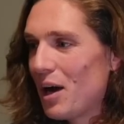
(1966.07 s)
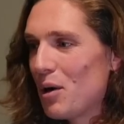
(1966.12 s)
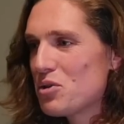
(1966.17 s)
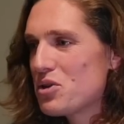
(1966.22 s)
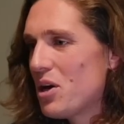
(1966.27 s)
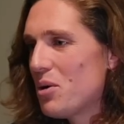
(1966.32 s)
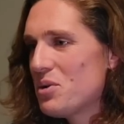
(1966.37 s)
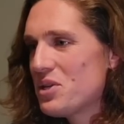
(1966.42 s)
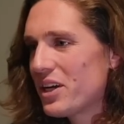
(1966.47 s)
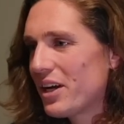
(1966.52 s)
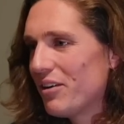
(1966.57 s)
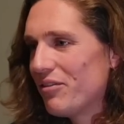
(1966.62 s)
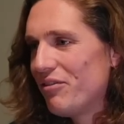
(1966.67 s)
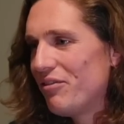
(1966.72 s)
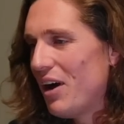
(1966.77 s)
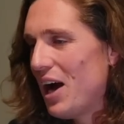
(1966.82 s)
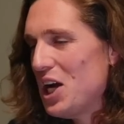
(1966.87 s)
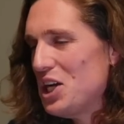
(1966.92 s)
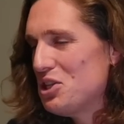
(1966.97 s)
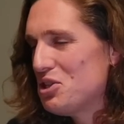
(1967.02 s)
I was always like a
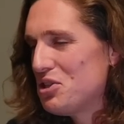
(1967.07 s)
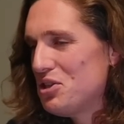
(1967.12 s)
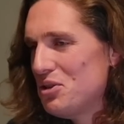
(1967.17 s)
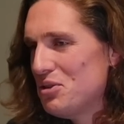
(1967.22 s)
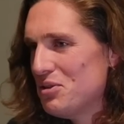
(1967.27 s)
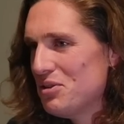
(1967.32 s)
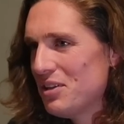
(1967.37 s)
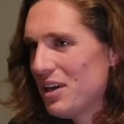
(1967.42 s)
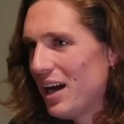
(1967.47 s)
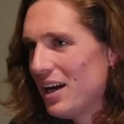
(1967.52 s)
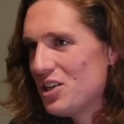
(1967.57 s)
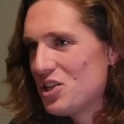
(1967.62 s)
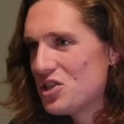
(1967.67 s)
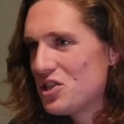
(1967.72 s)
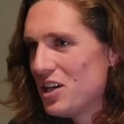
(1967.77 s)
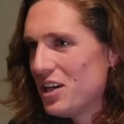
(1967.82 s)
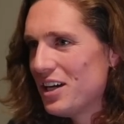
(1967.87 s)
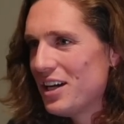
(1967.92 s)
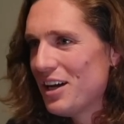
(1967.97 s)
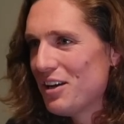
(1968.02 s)
fine student. I
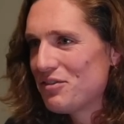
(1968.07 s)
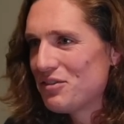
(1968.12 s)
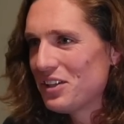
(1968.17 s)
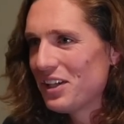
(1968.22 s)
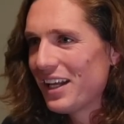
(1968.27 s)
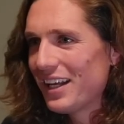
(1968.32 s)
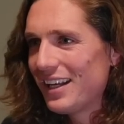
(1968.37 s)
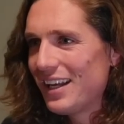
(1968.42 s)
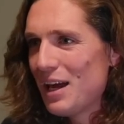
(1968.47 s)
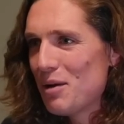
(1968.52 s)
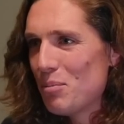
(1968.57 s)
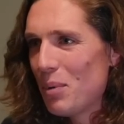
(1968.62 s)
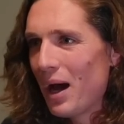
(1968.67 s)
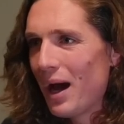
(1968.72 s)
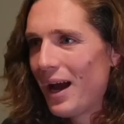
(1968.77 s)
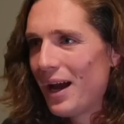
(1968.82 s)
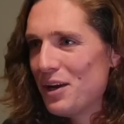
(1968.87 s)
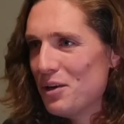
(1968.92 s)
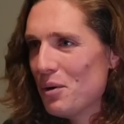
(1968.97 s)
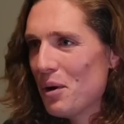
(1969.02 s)
just did enough to like get
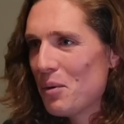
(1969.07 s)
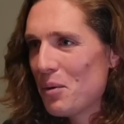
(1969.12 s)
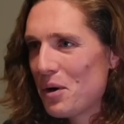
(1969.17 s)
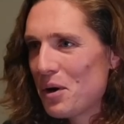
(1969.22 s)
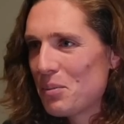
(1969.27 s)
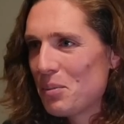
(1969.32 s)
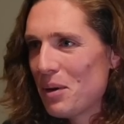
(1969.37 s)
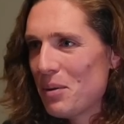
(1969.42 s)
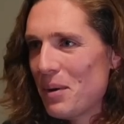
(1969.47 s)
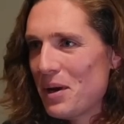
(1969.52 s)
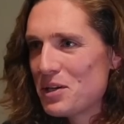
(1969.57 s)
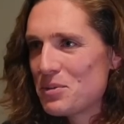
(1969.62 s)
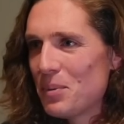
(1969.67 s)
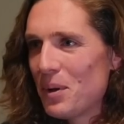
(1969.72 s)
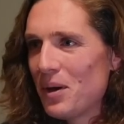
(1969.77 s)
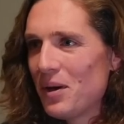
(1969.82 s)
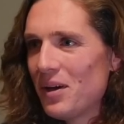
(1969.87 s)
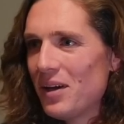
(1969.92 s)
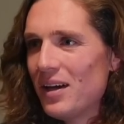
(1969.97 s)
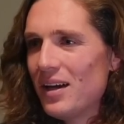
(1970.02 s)
by. I knew mm-hmm. I wanted to play
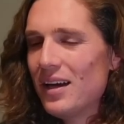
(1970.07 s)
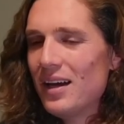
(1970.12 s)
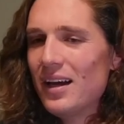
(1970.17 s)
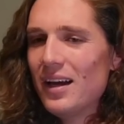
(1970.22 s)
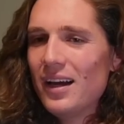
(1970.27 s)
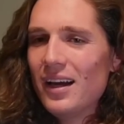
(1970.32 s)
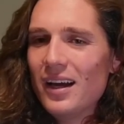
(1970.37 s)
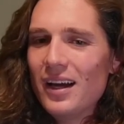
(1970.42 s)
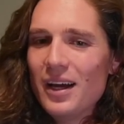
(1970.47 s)
baseball. Yeah.